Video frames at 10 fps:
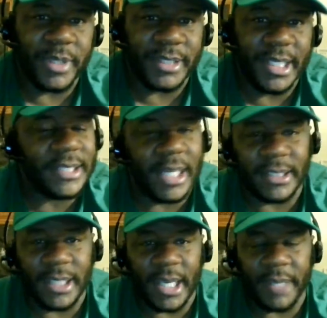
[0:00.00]
things
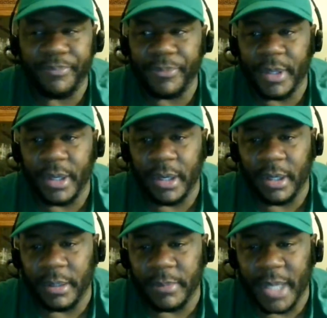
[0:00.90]
like that.
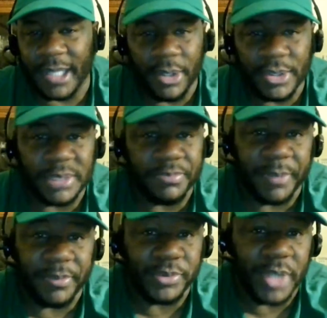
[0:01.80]
I know some
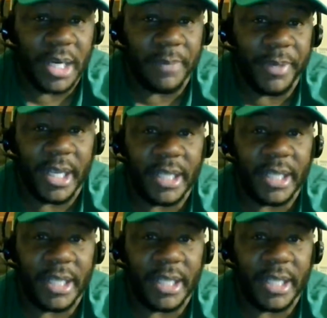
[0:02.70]
people trying to